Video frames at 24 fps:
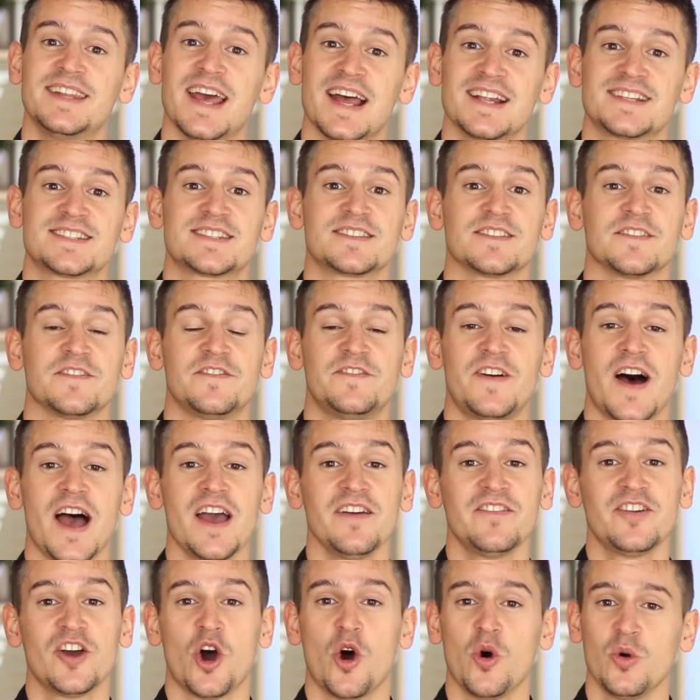That's
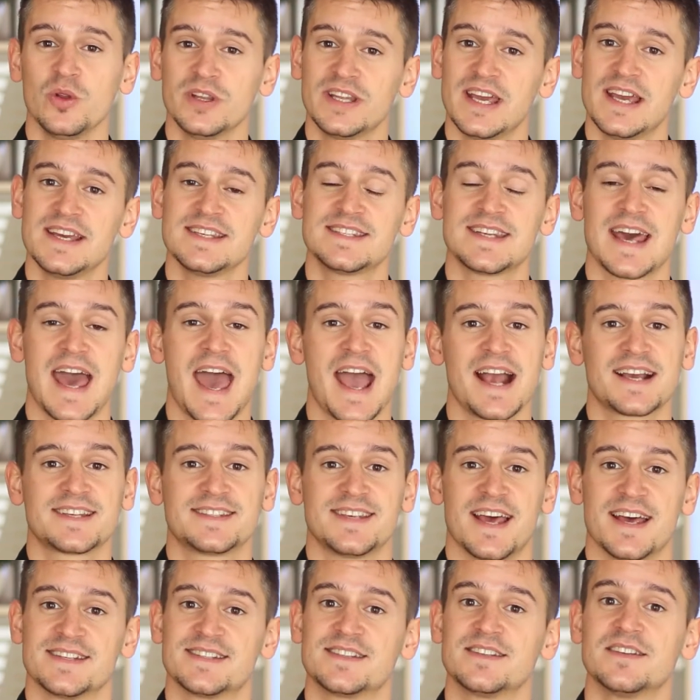5 whole days
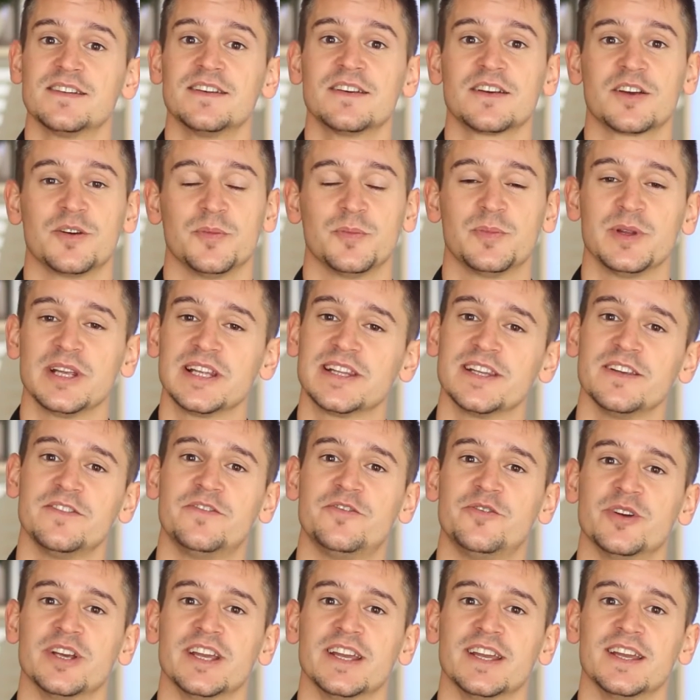access, completely
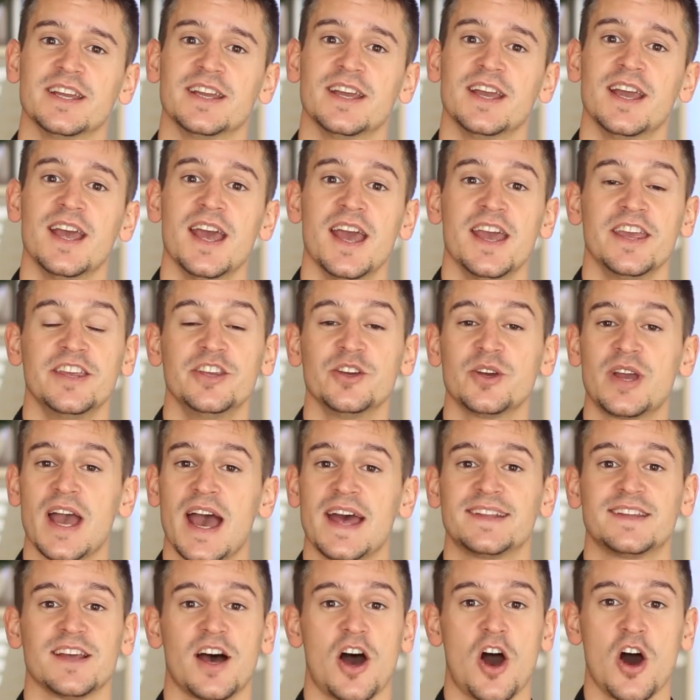free. You
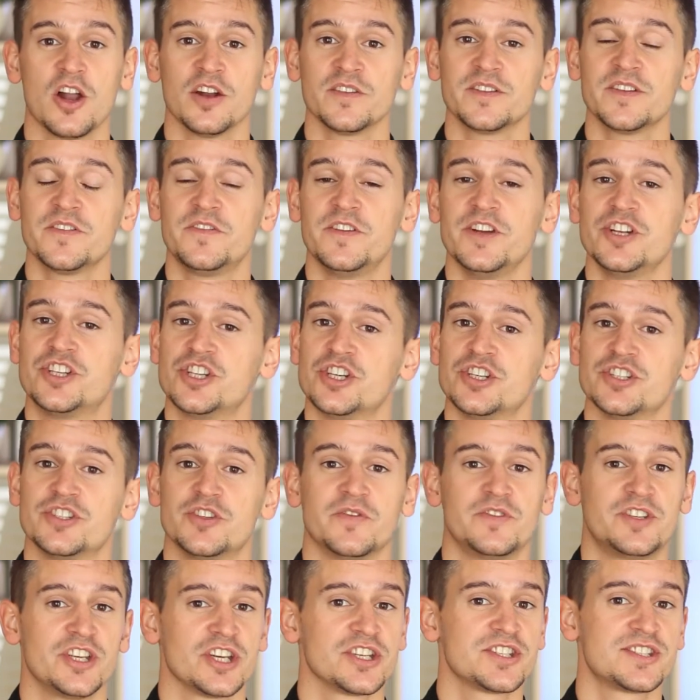get all of the features
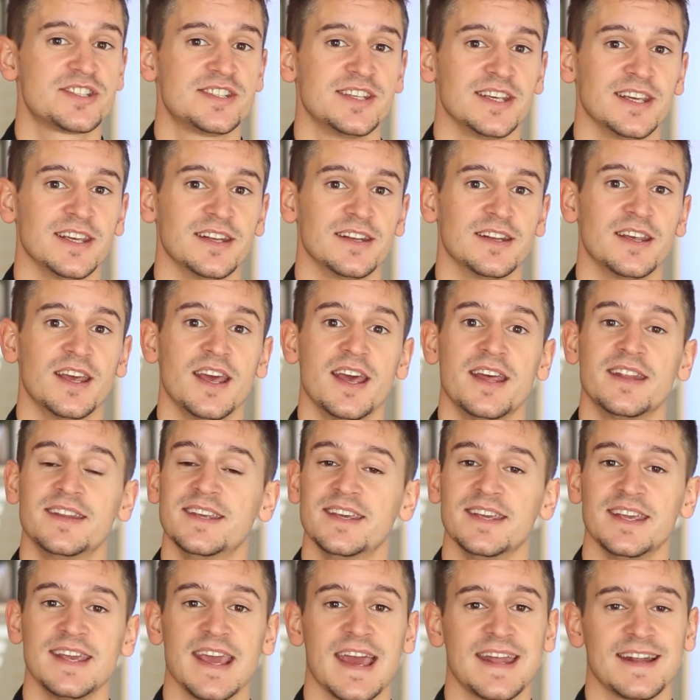you've just seen,
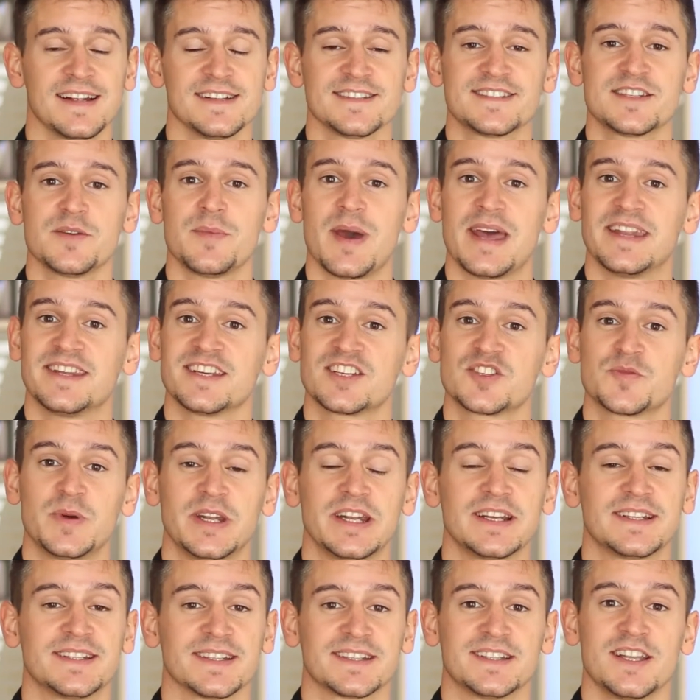the ENL semantic
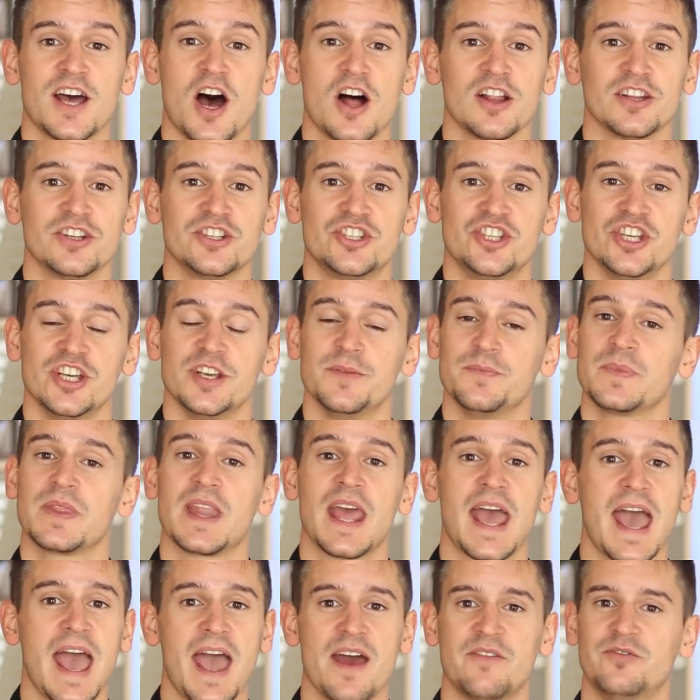spinning technology,
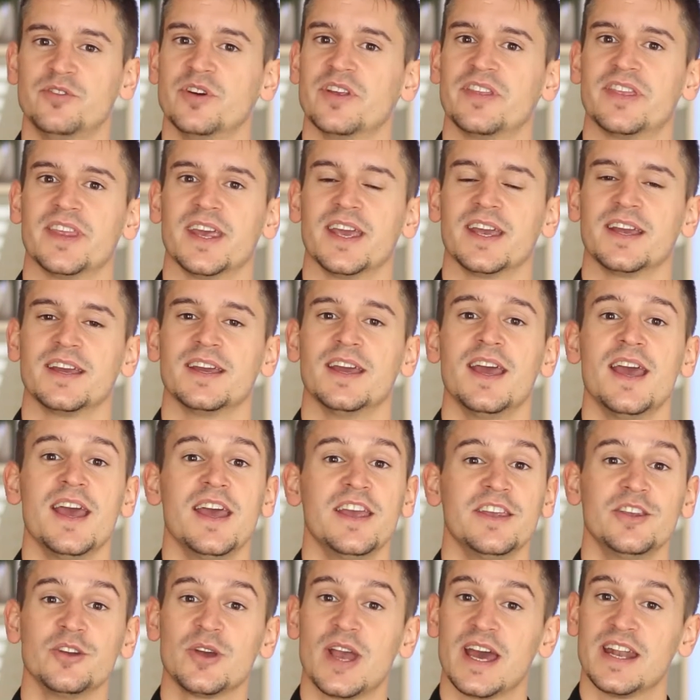everything.
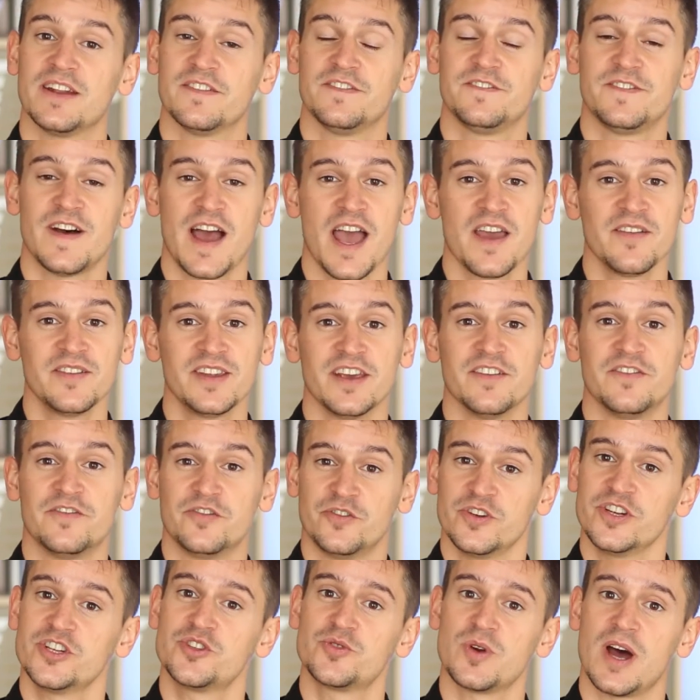You get a 5-day
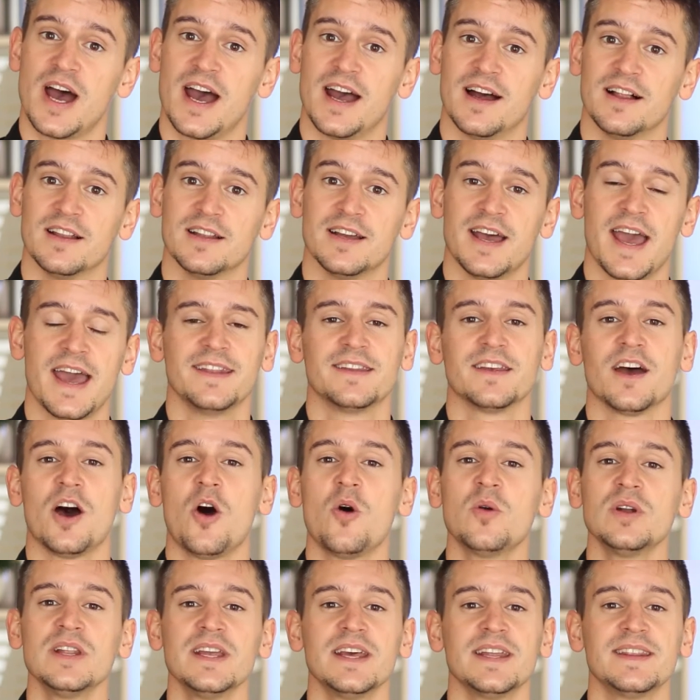free trial, and
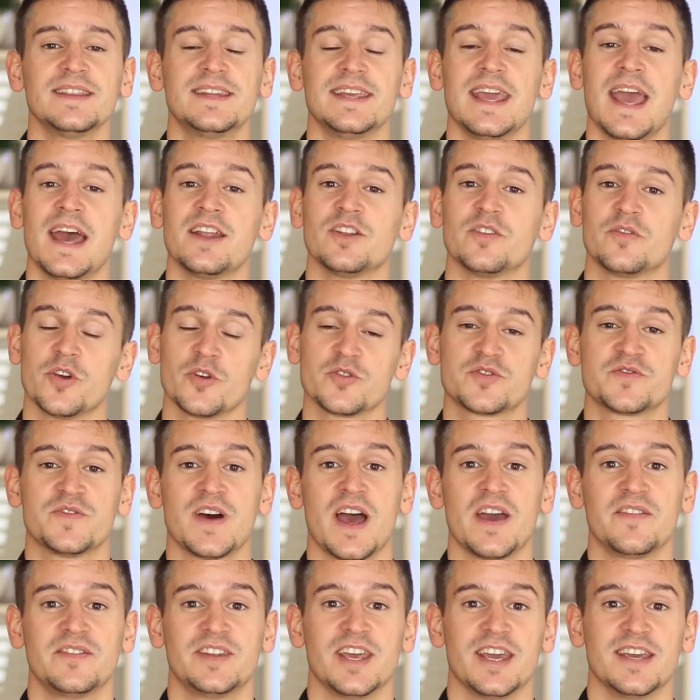only at the end of those
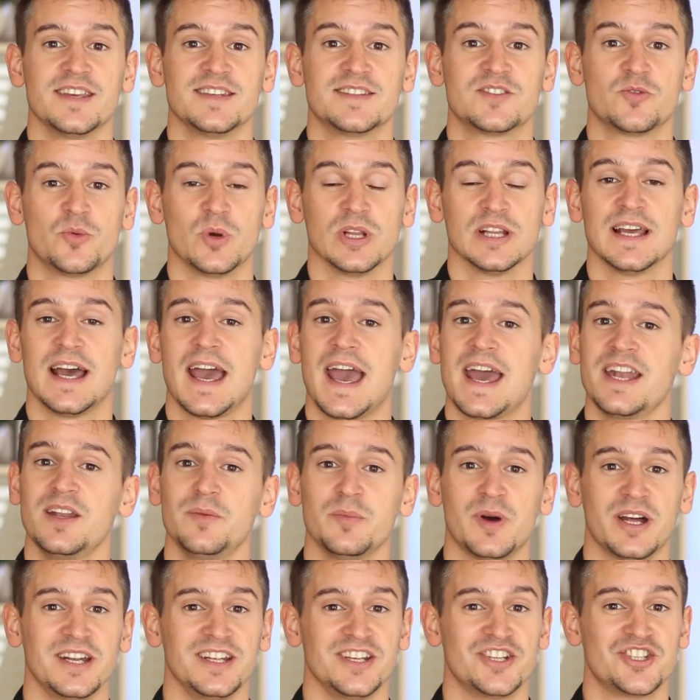5 days will any
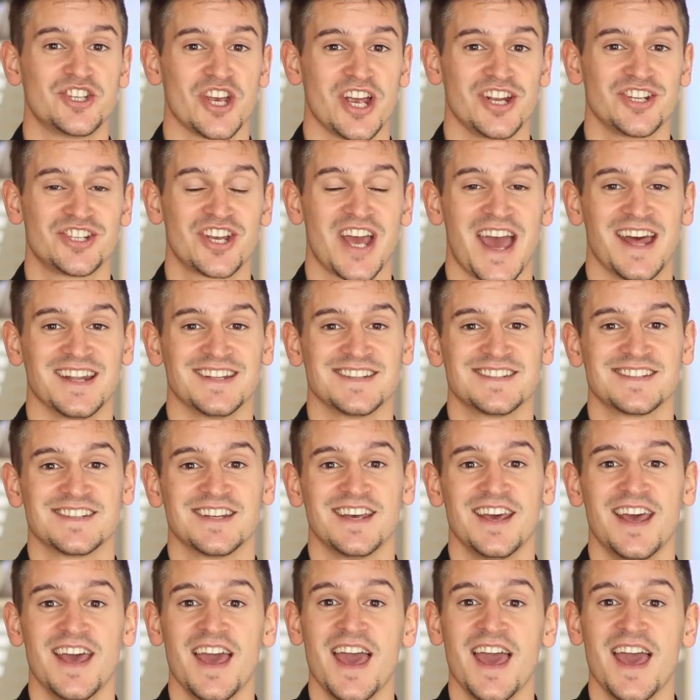money change hands.